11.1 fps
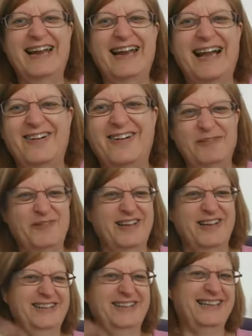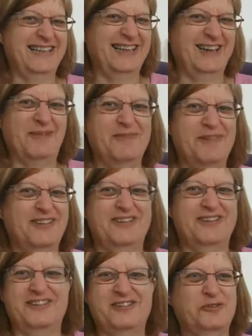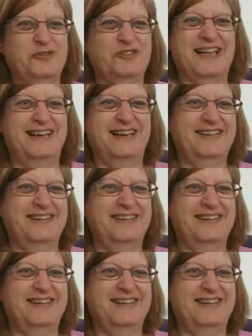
Holly, because it won't be as good as your standard.